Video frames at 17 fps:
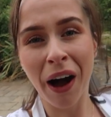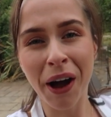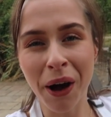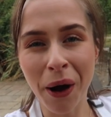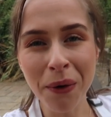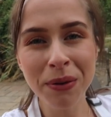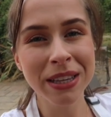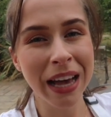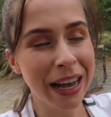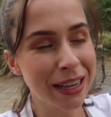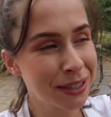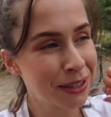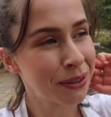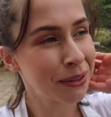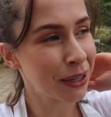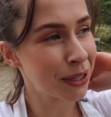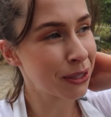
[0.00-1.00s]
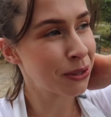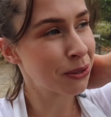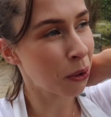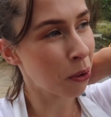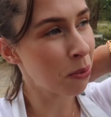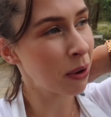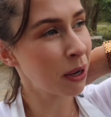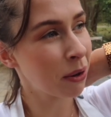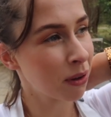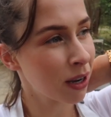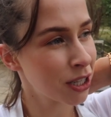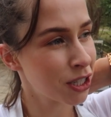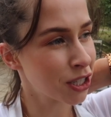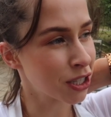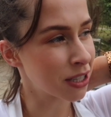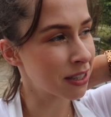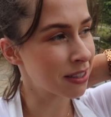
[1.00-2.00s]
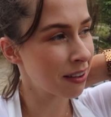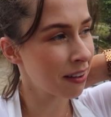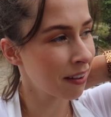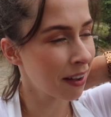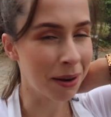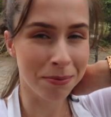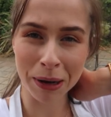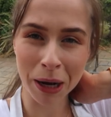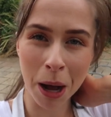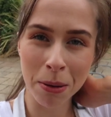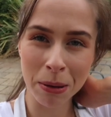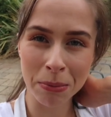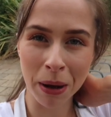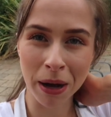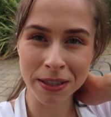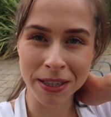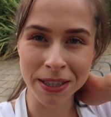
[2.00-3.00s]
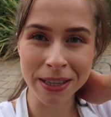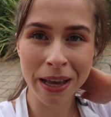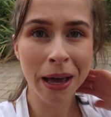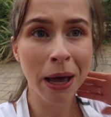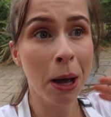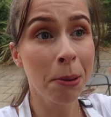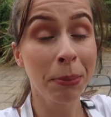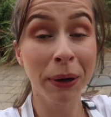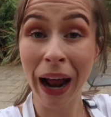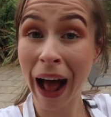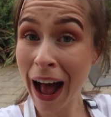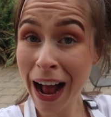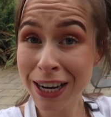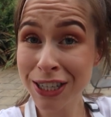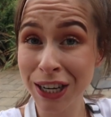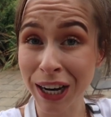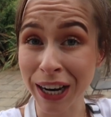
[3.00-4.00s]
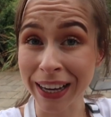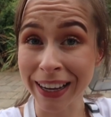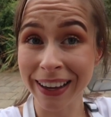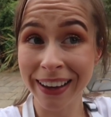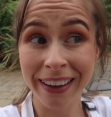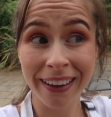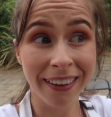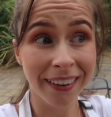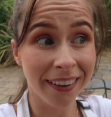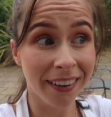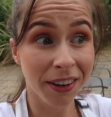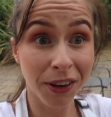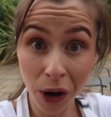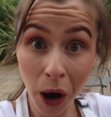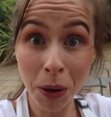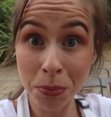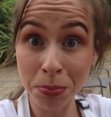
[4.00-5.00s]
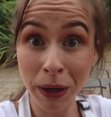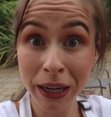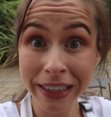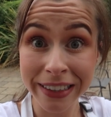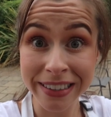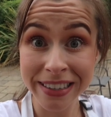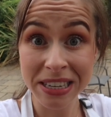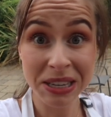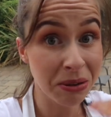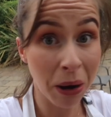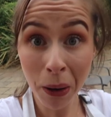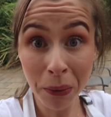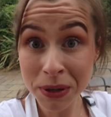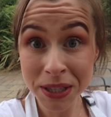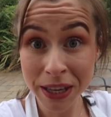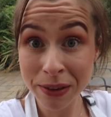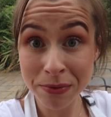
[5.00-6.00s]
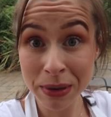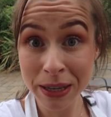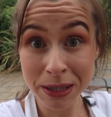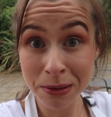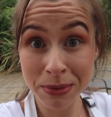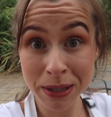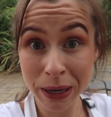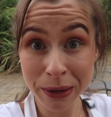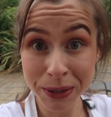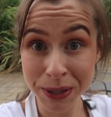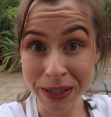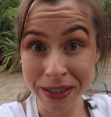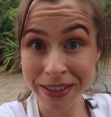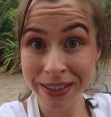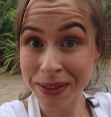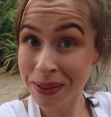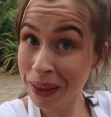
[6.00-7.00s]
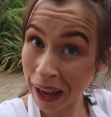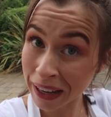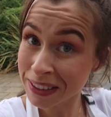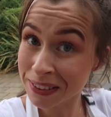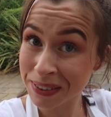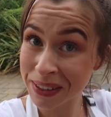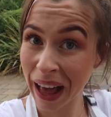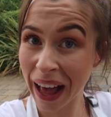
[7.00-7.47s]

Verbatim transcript: I always ask you guys so many questions in my comment boxes, but actually, you're all brilliant and you always give me some solutions, so thanks for